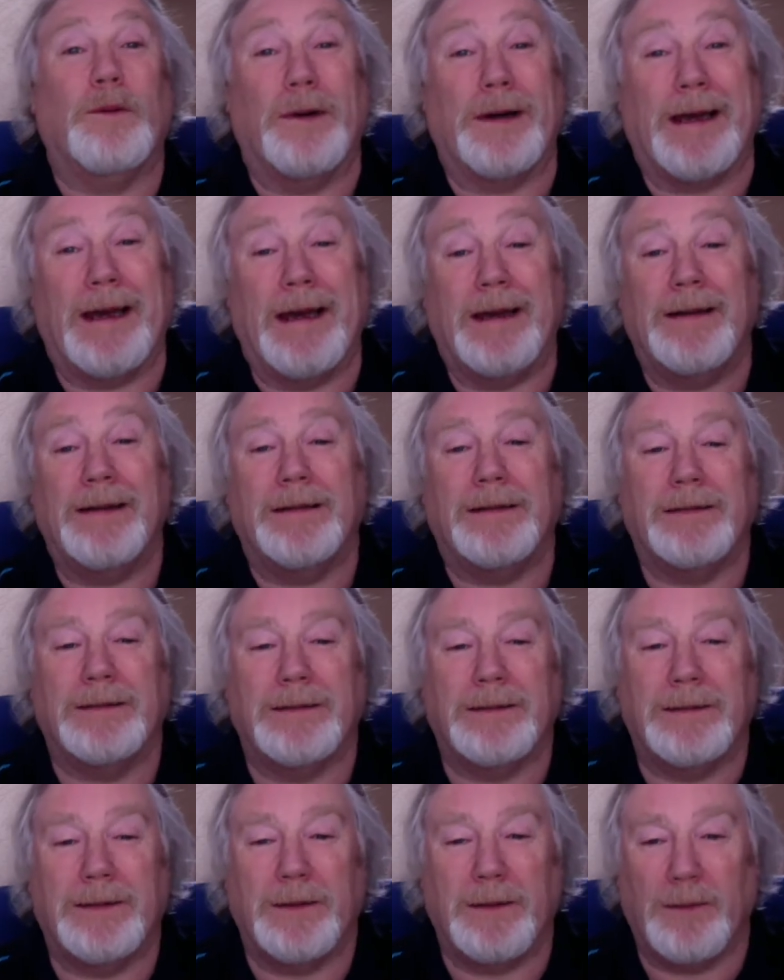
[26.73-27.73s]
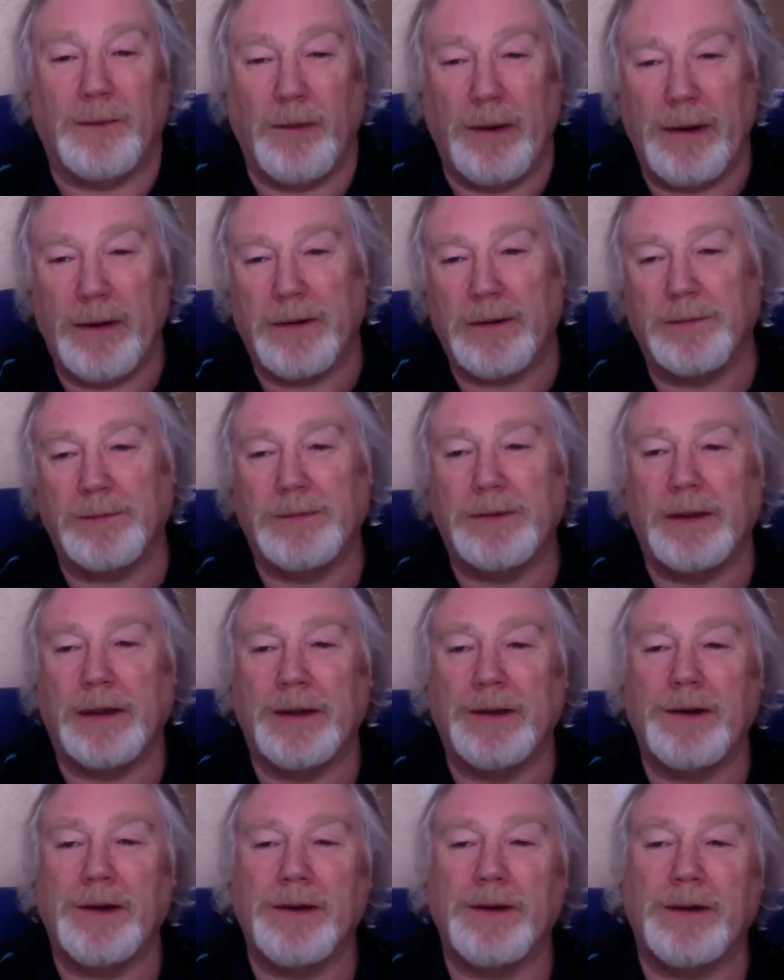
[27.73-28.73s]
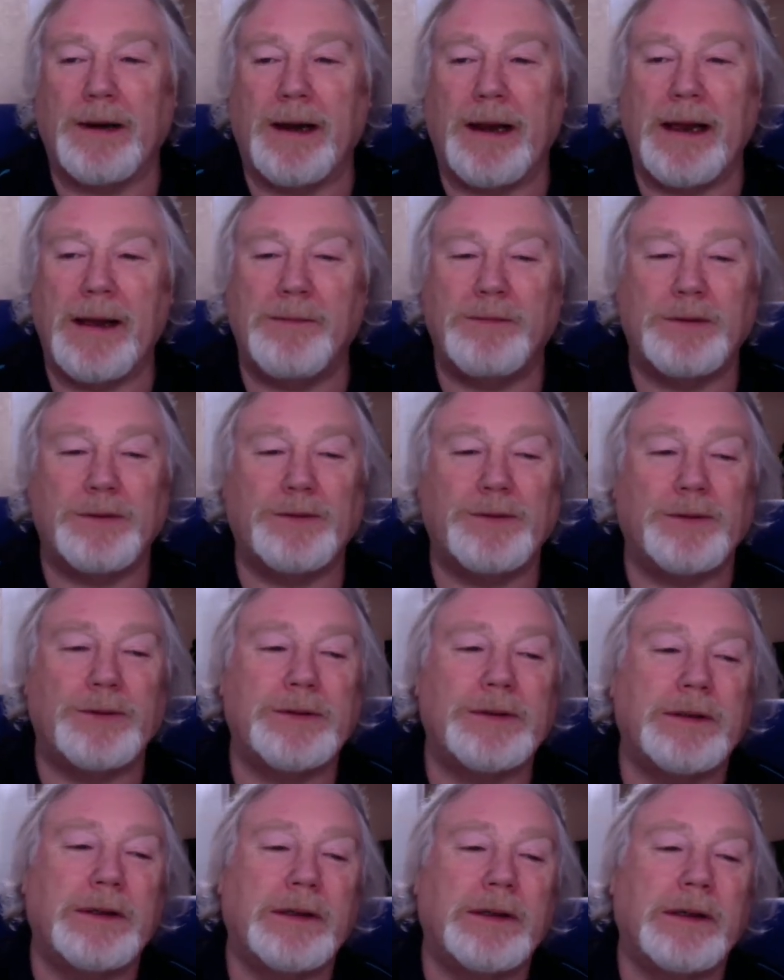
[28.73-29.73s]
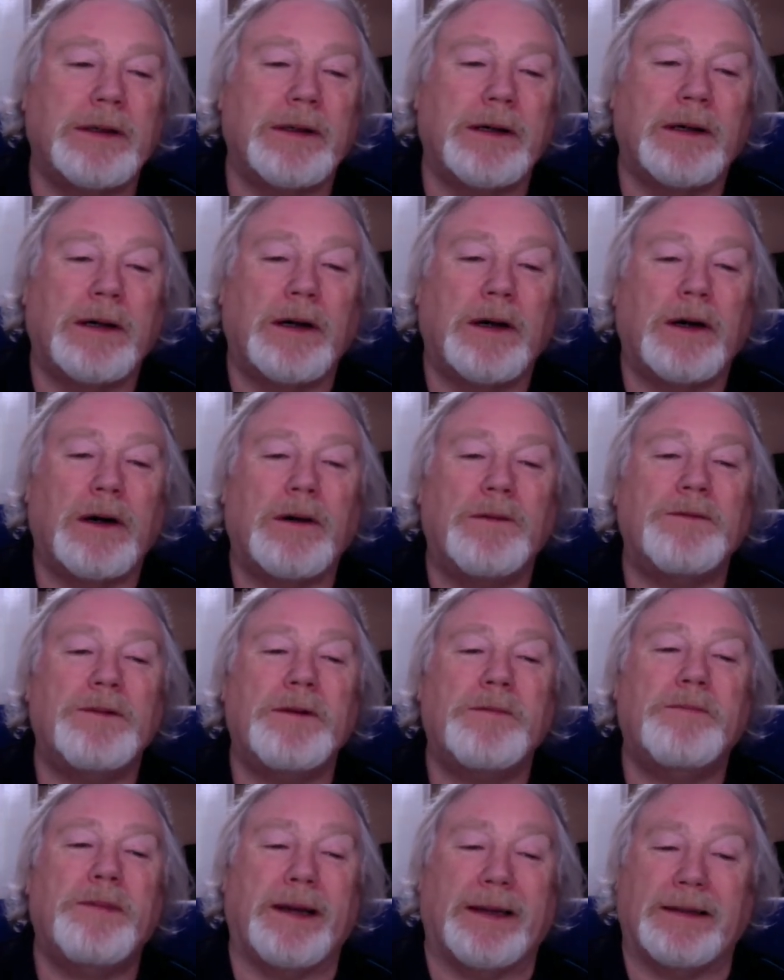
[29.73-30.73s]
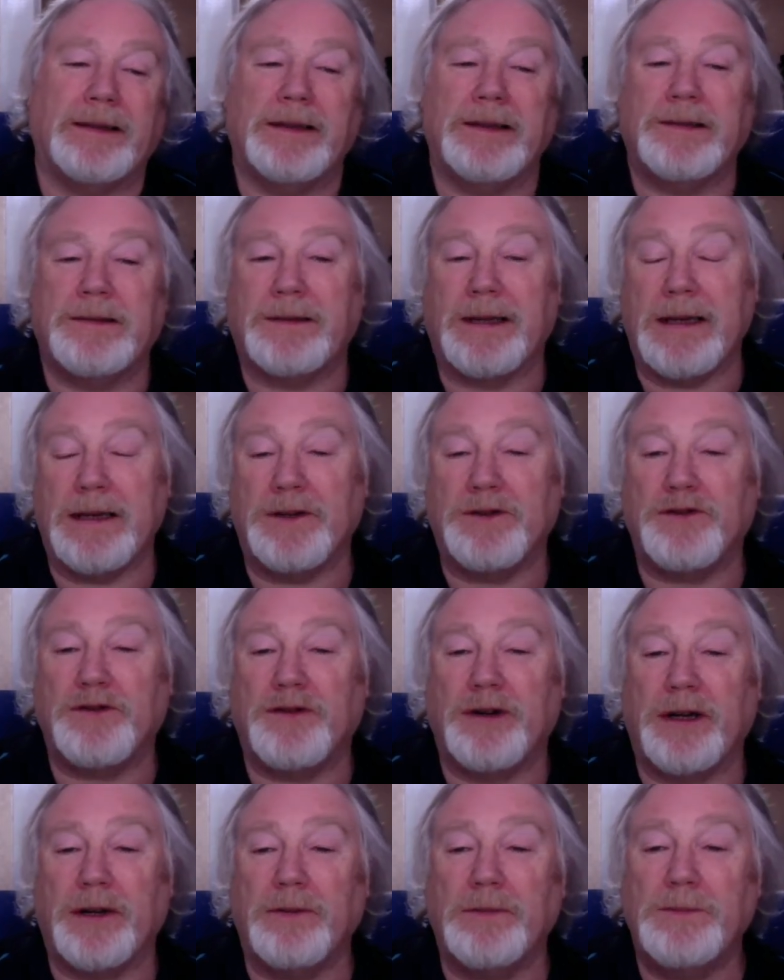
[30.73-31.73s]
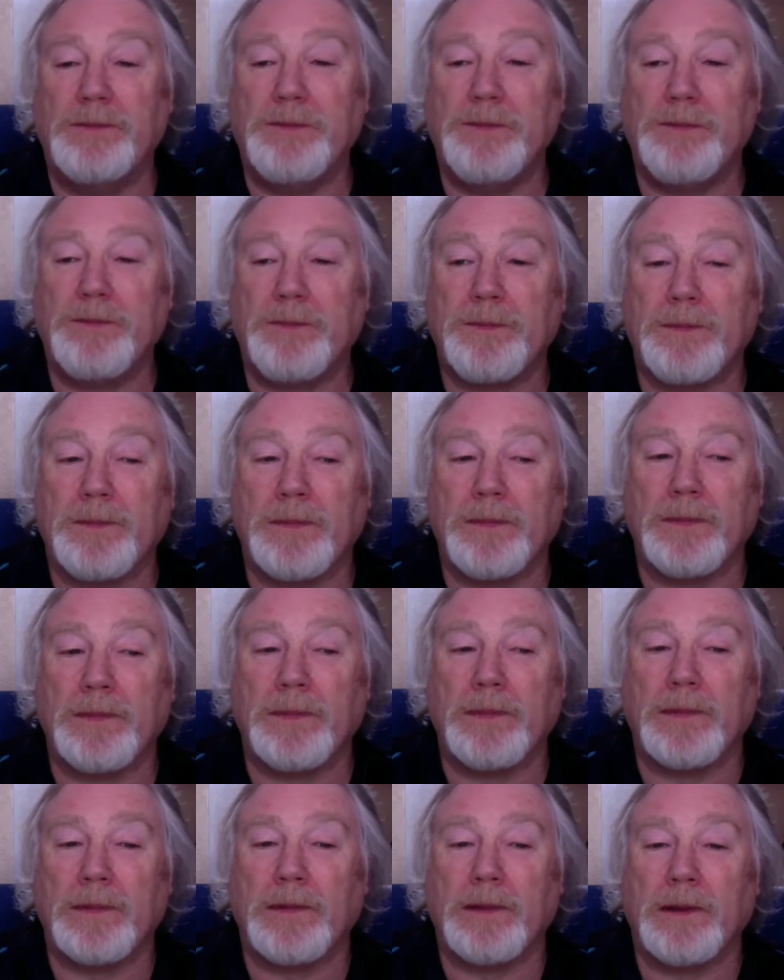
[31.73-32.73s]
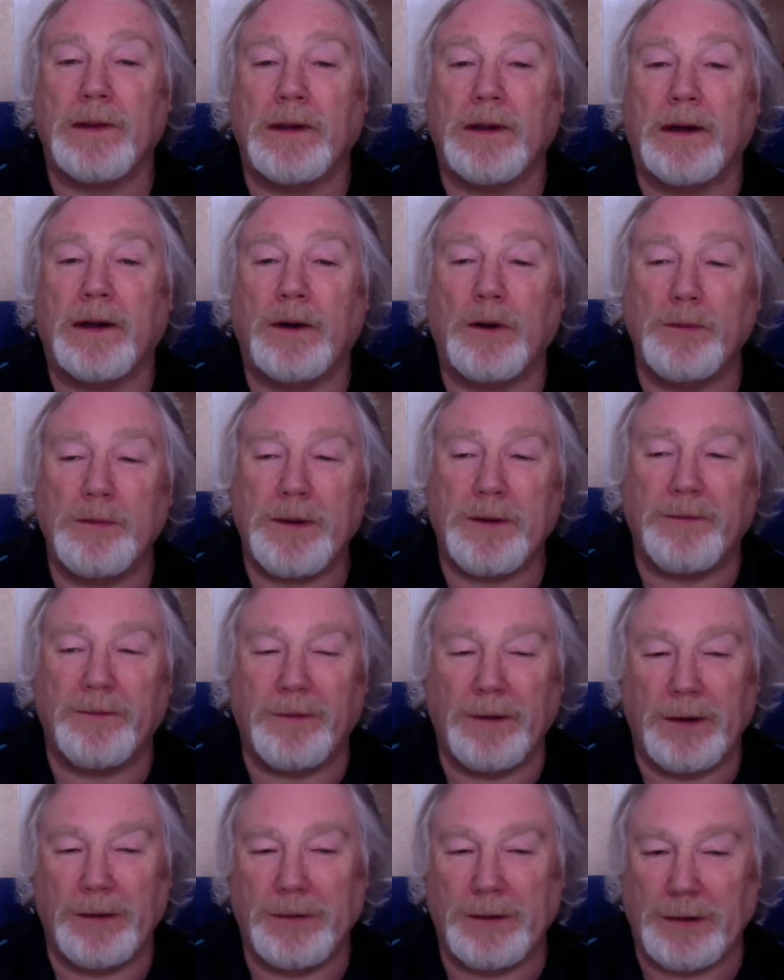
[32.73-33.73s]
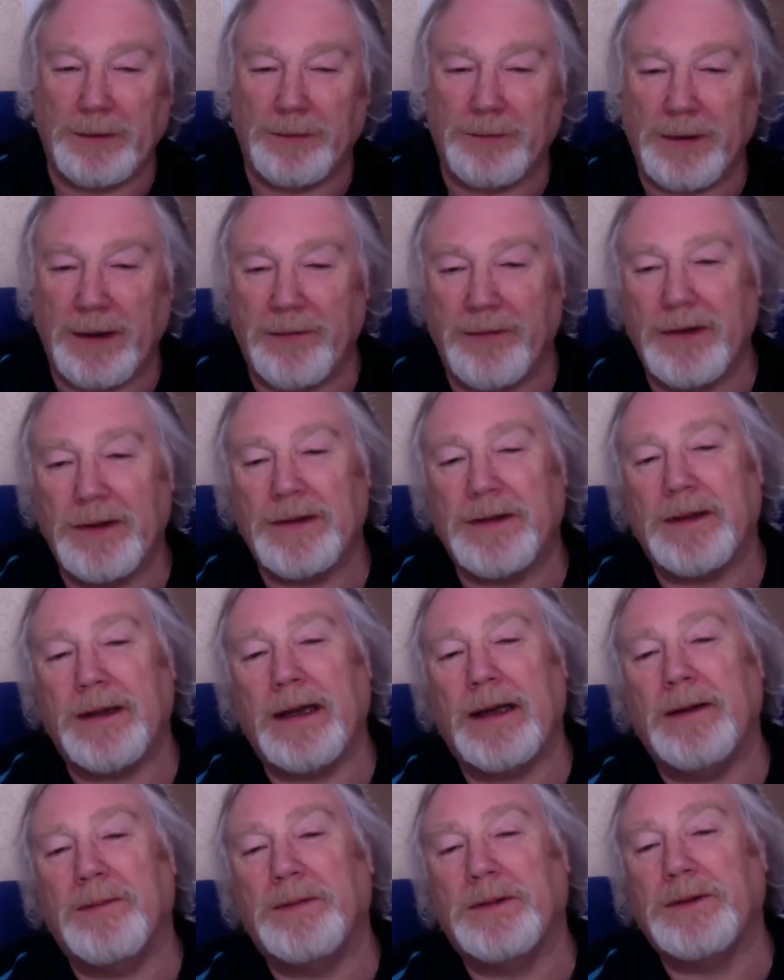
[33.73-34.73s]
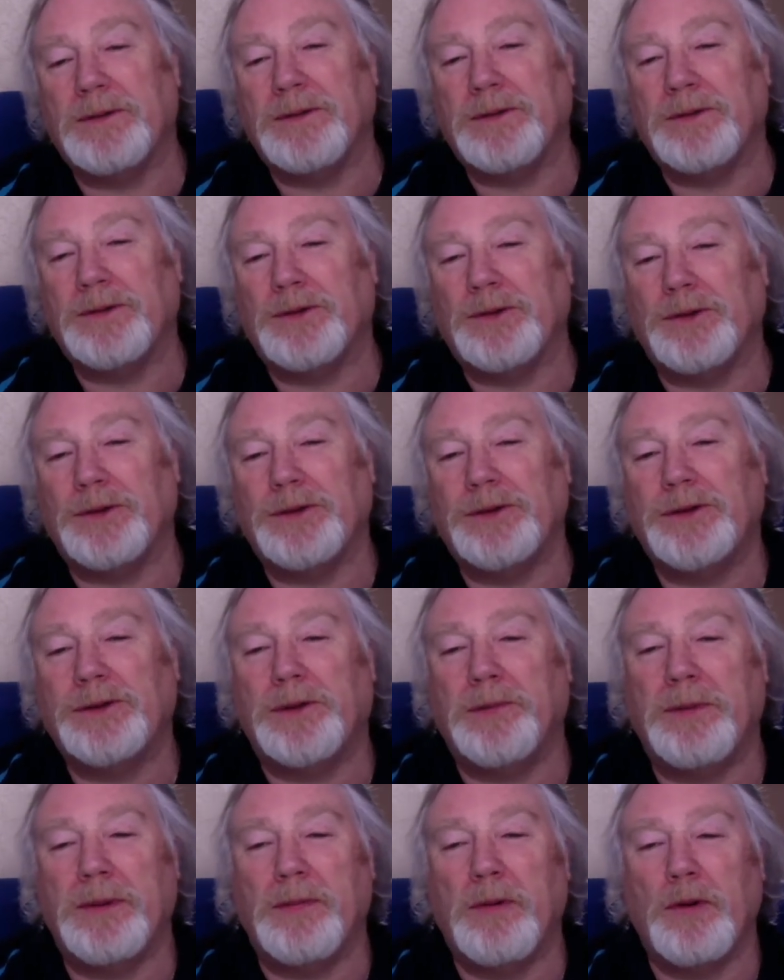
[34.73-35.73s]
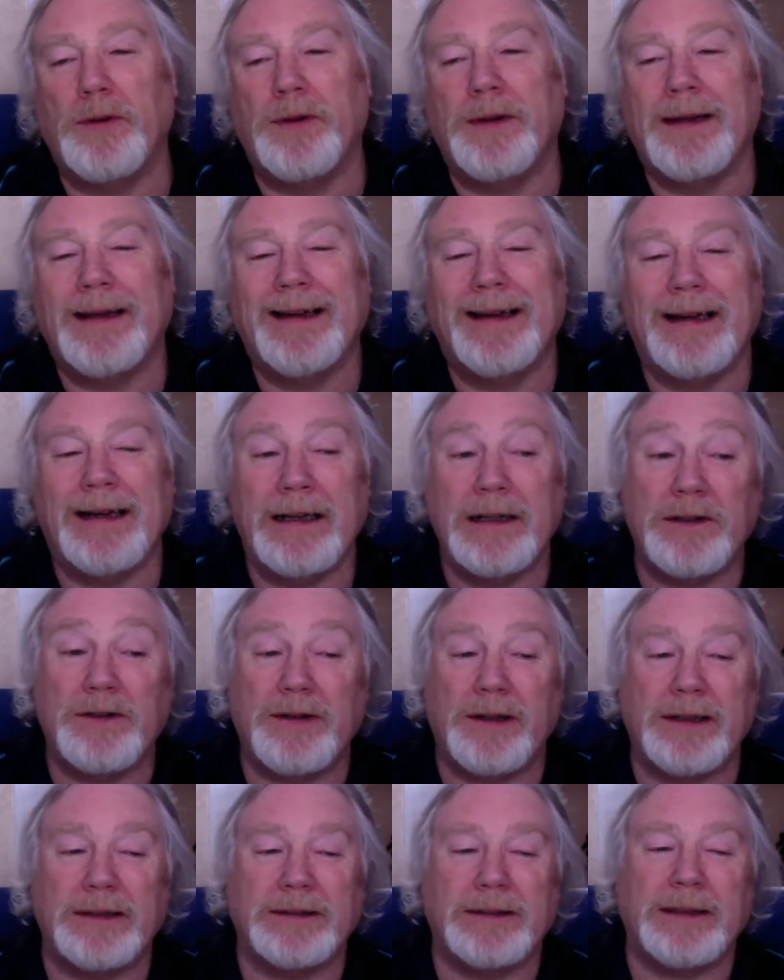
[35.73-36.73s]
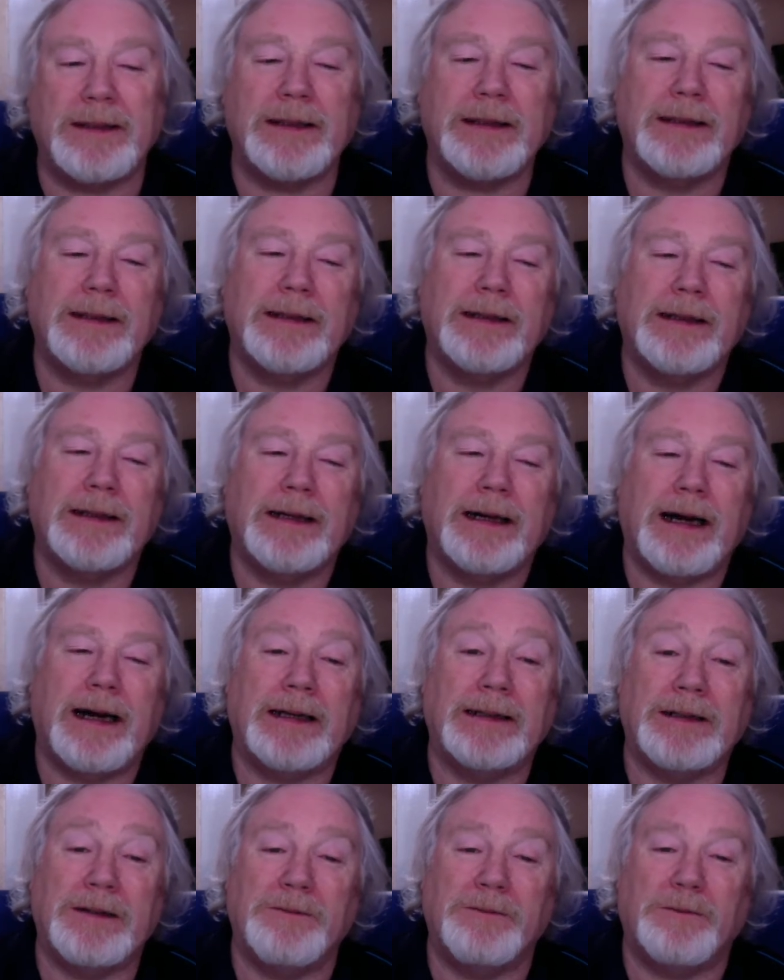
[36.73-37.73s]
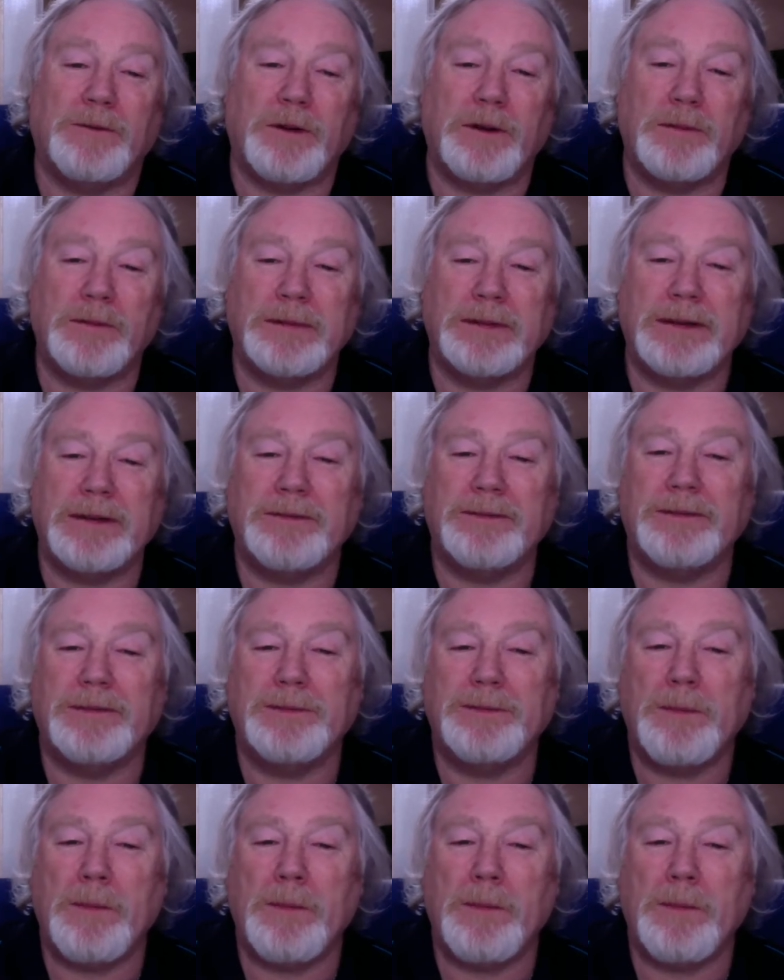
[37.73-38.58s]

again and welcome to another episode of the Pictish Saints Trail. I hope you found our previous episodes to be both interesting and informative,